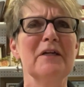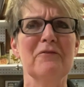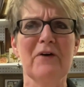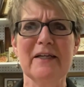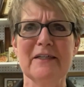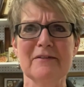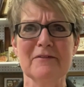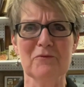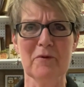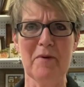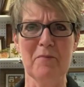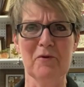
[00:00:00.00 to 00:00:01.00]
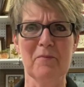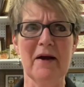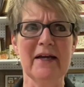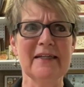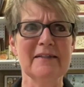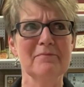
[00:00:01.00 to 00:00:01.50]
if I can remember
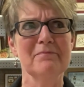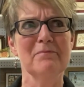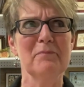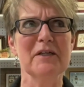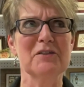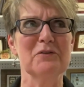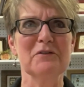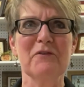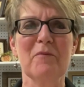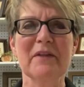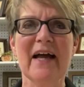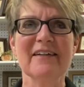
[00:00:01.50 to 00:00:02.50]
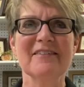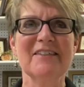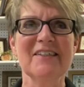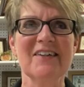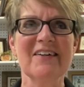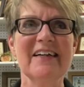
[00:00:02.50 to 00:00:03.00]
my pictures from last
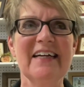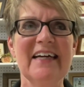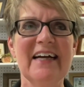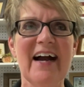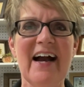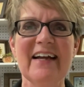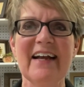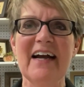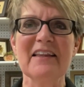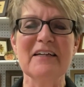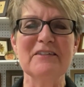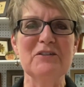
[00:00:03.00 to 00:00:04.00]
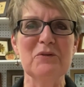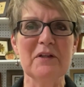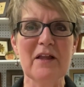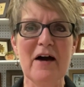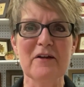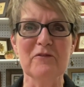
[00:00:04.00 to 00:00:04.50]
year. I like to do a
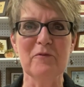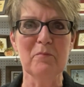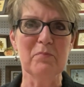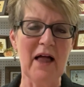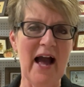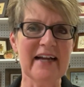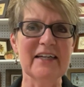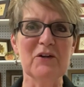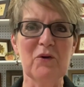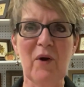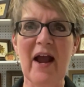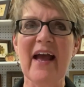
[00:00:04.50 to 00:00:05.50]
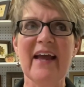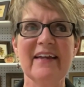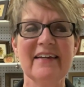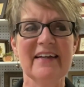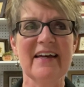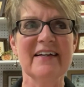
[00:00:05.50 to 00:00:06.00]
lot of black and
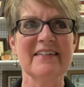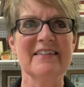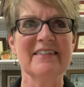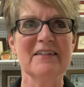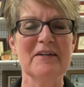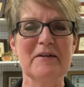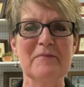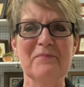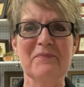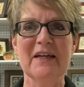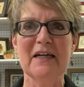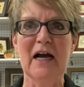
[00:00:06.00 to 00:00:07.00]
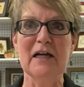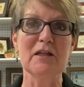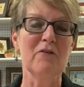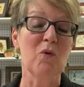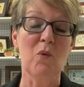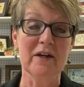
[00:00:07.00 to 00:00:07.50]
gray, and I
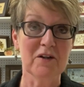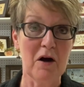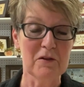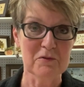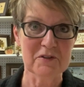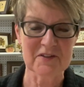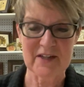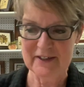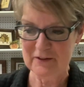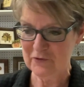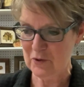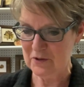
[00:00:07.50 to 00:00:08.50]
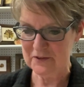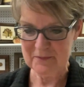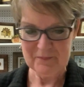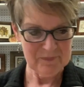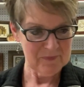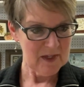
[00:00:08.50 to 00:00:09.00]
love a one-color design, of course.
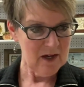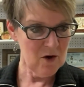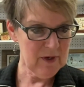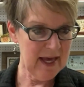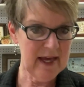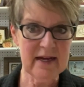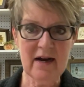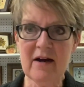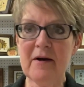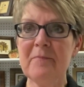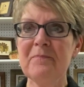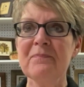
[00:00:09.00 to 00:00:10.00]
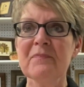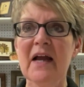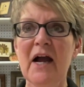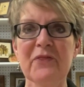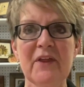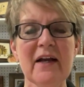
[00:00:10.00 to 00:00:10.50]
Okay,
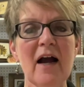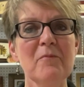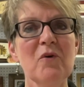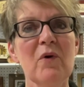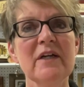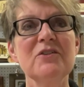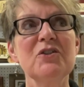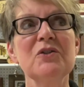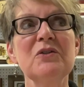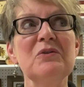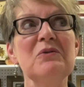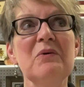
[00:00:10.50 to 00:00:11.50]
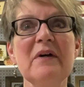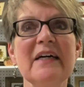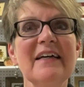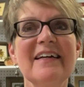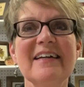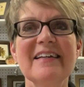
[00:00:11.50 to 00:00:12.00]
I think I'm going to
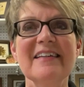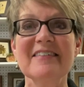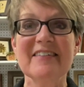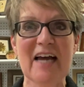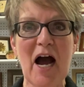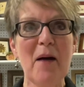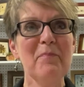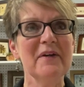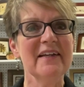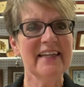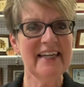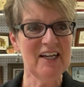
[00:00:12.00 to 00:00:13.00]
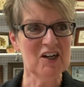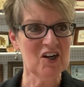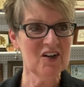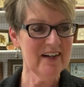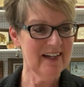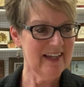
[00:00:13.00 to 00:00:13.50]
stop
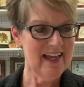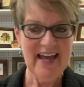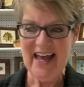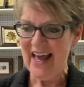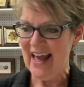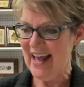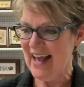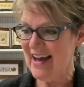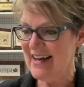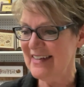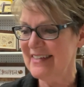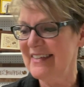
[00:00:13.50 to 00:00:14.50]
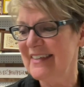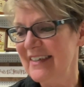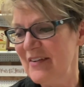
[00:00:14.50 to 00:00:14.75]
here, and